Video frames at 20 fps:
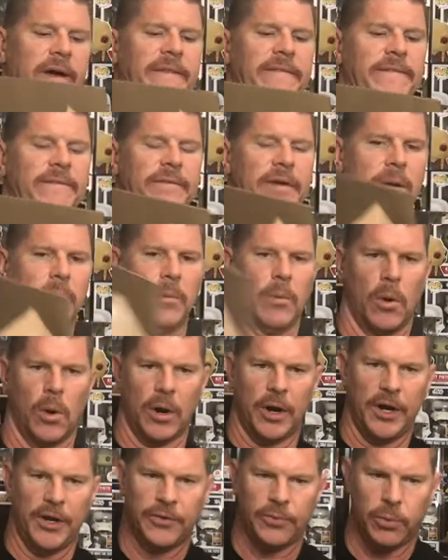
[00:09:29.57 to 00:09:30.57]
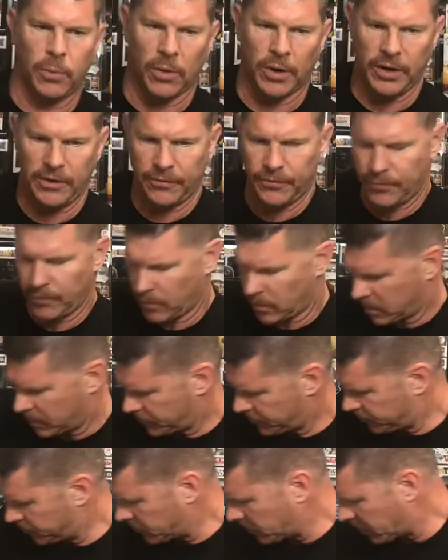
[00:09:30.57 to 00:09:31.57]
February 24th,
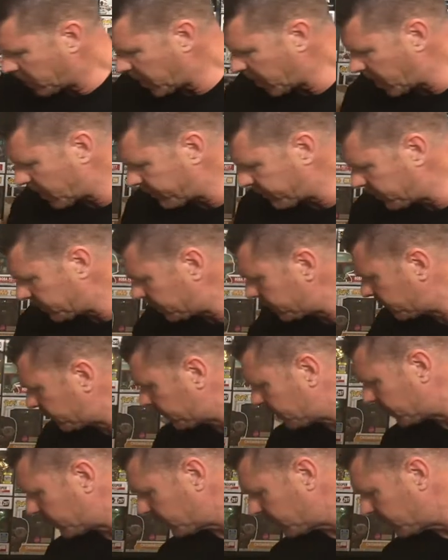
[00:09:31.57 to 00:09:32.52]
so I haven't